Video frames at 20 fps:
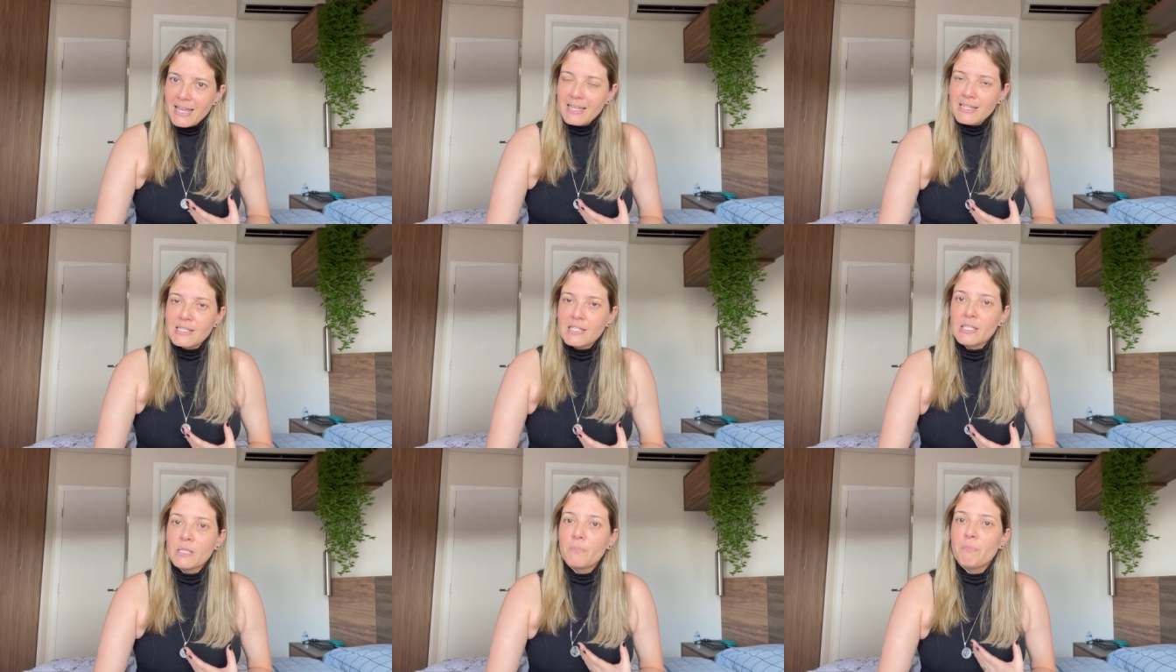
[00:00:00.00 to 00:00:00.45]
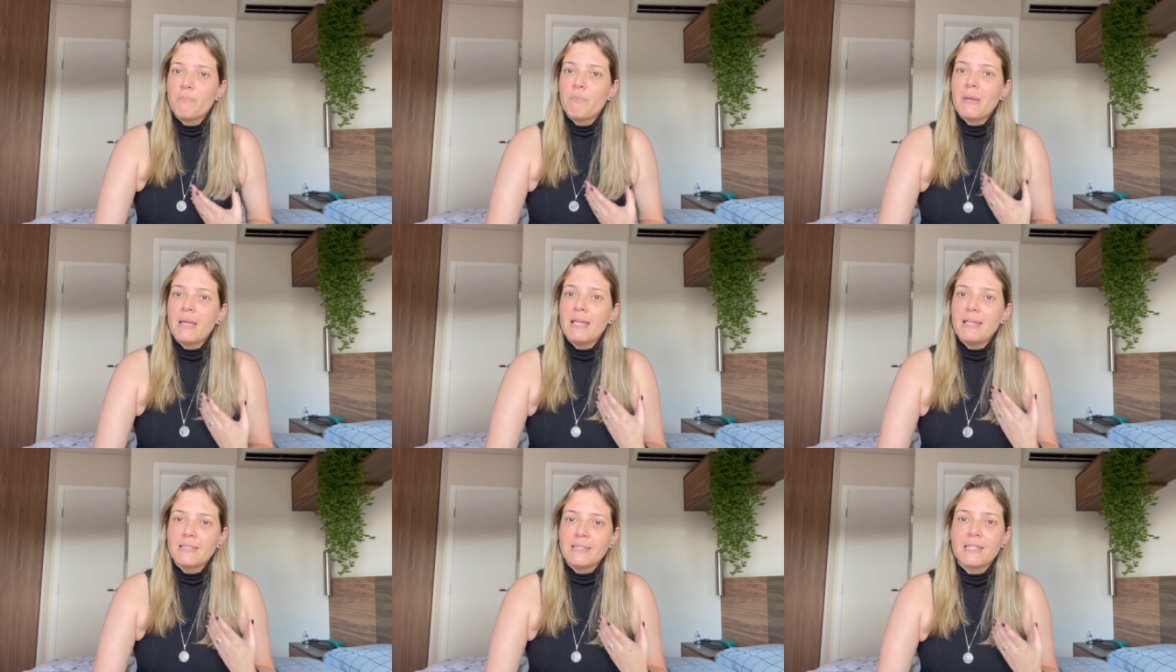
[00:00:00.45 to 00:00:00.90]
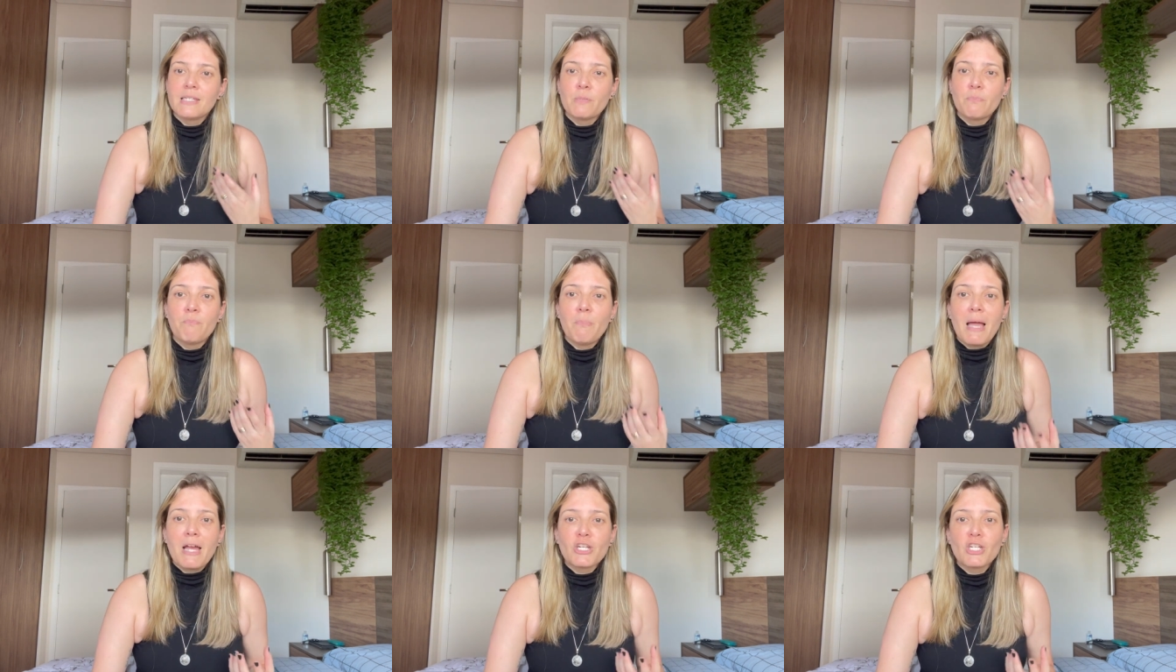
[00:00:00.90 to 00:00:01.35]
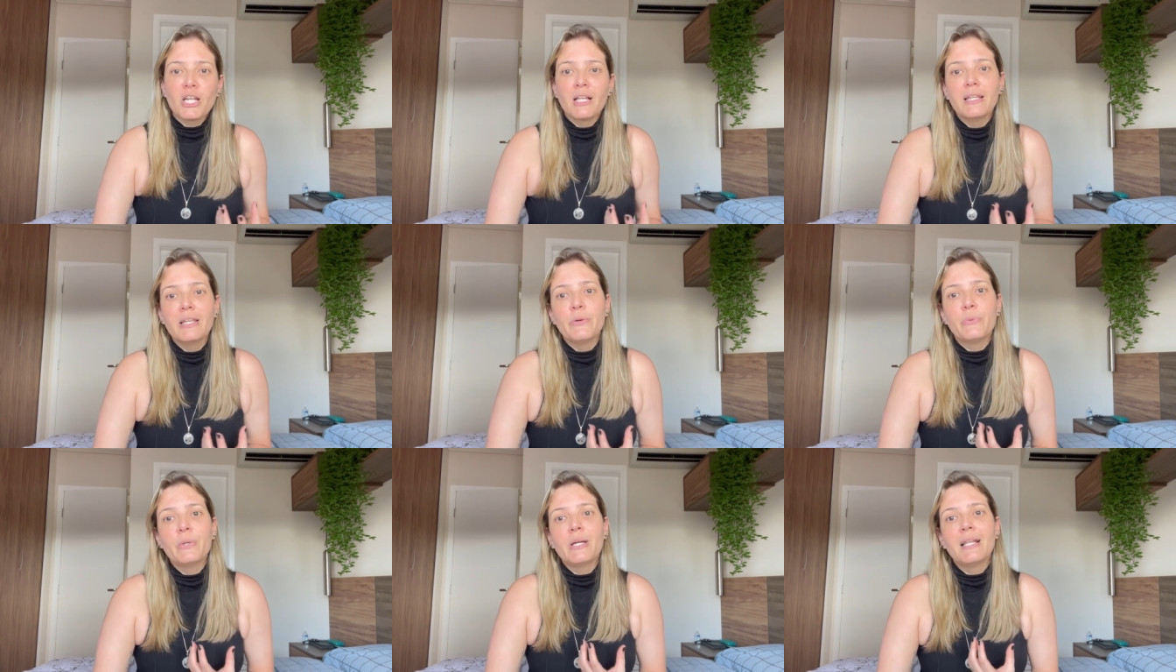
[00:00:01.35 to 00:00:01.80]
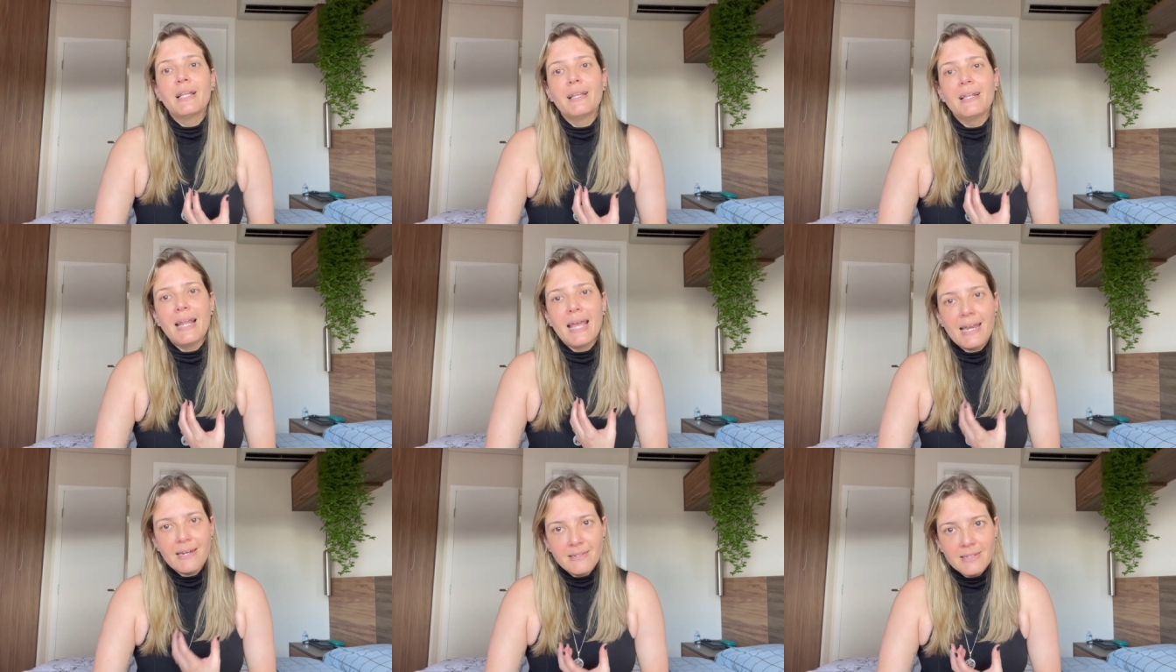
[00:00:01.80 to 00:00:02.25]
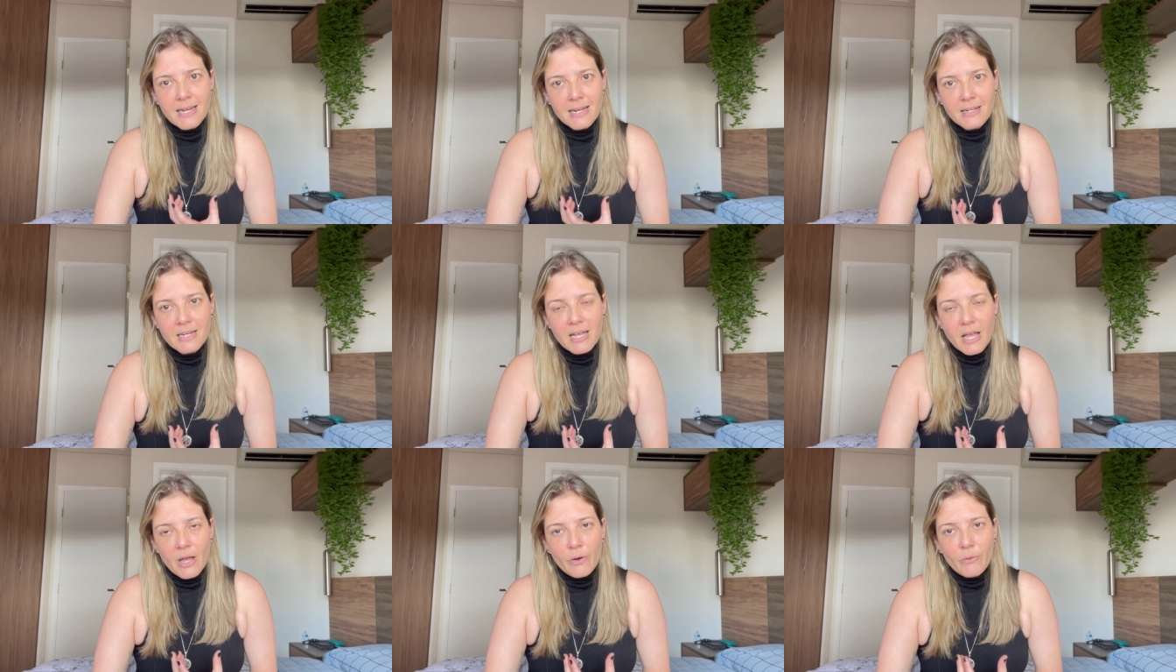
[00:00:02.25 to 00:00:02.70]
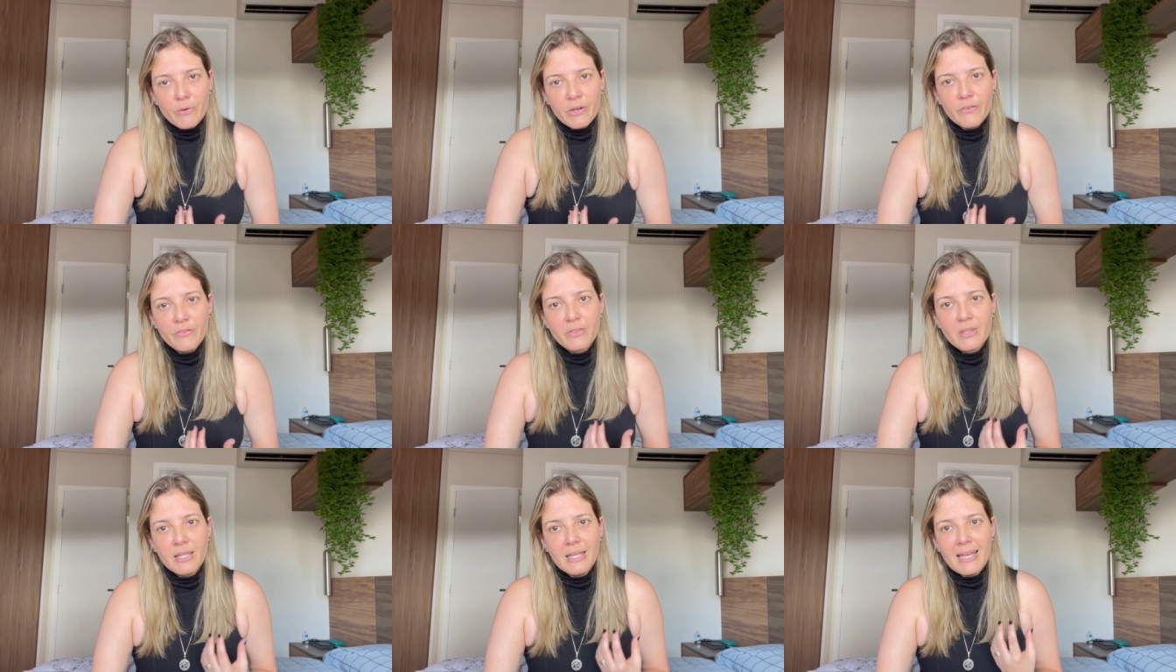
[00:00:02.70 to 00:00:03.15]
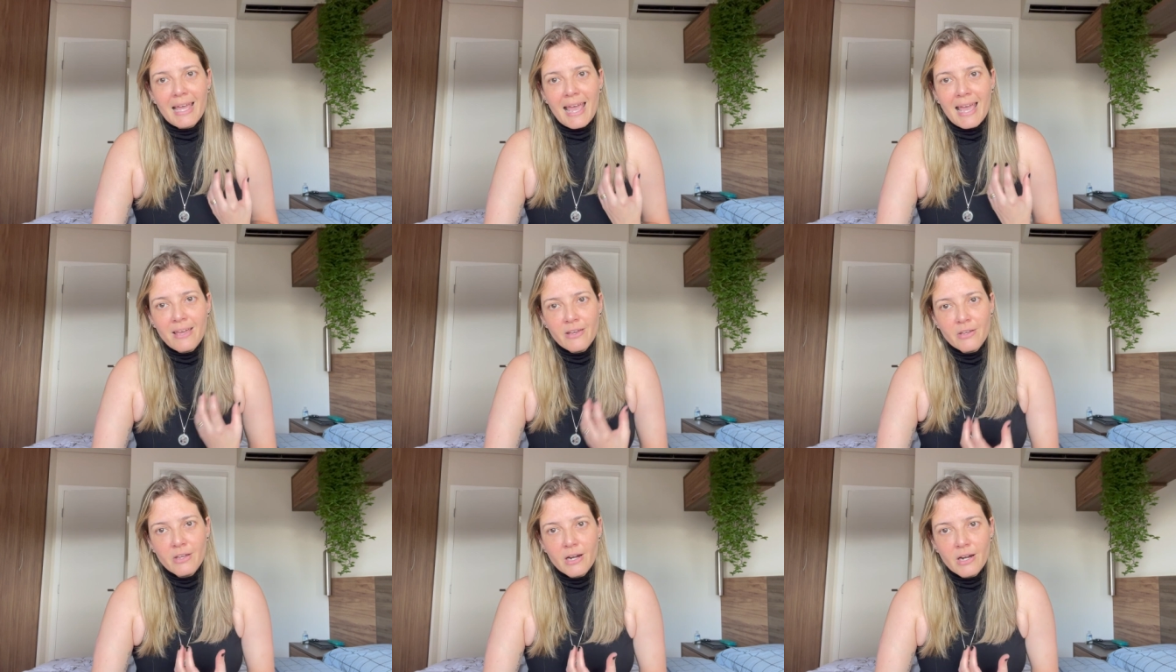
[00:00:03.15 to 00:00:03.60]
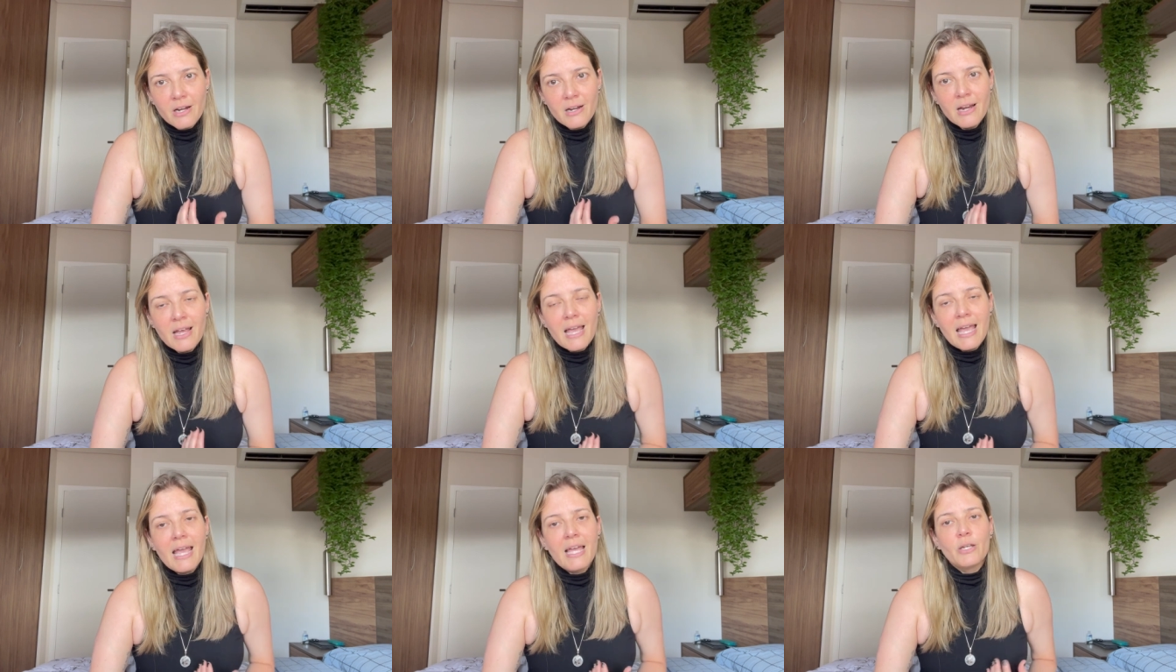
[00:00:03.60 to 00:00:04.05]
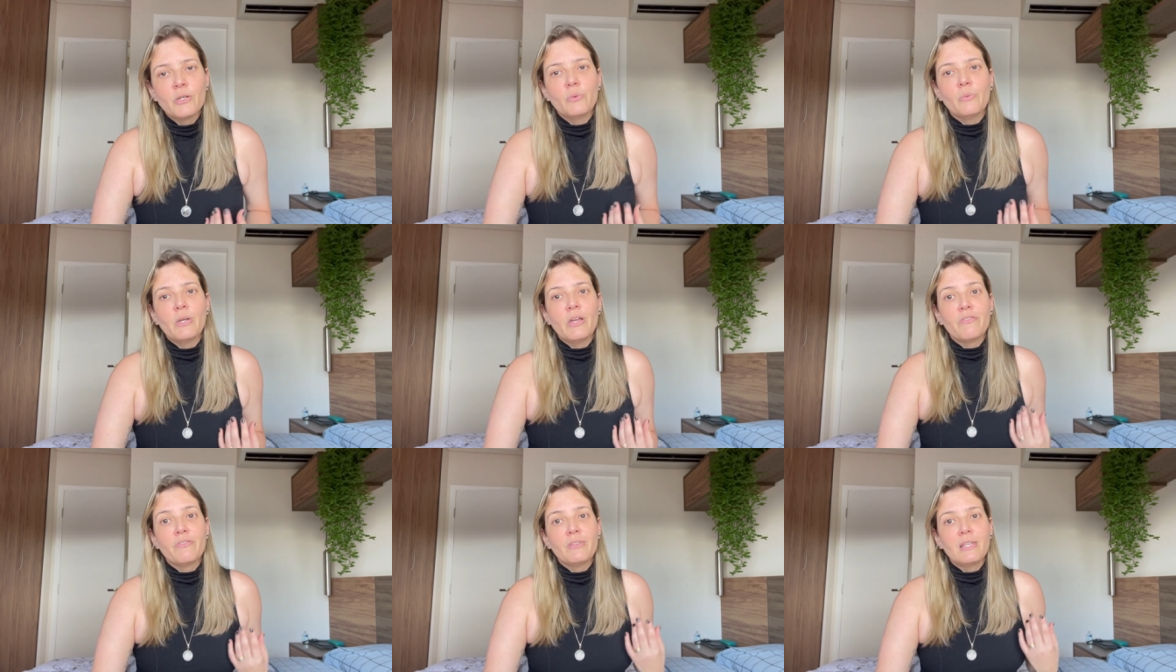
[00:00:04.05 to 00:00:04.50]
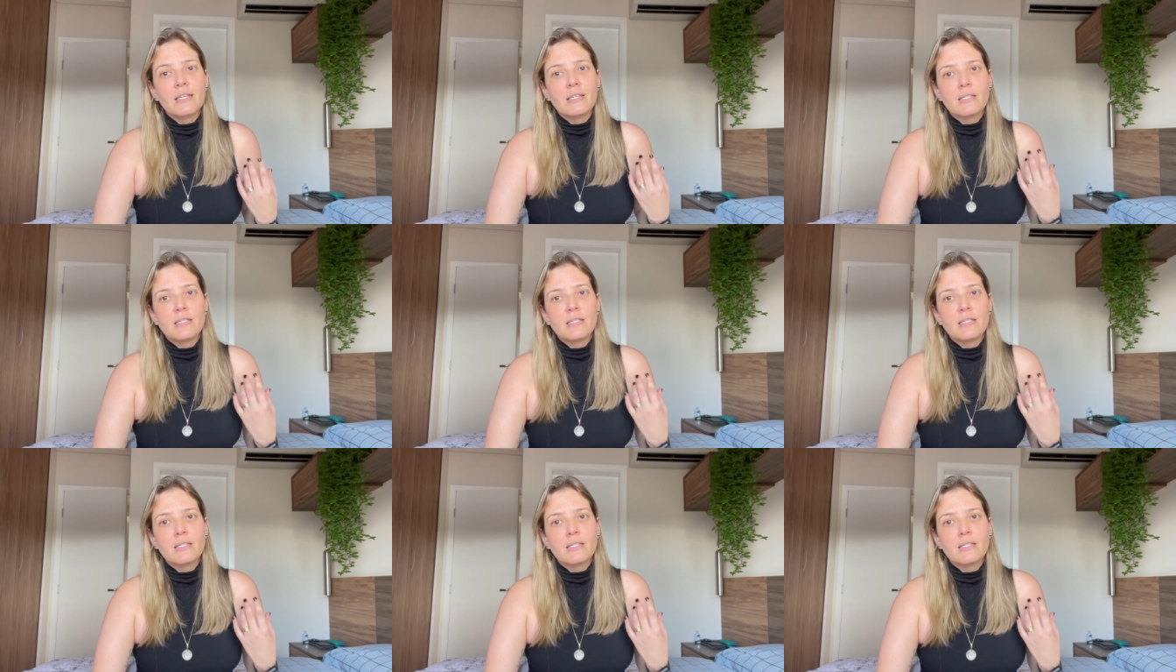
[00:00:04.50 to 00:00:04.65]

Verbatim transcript: is is especially related with the anger and with the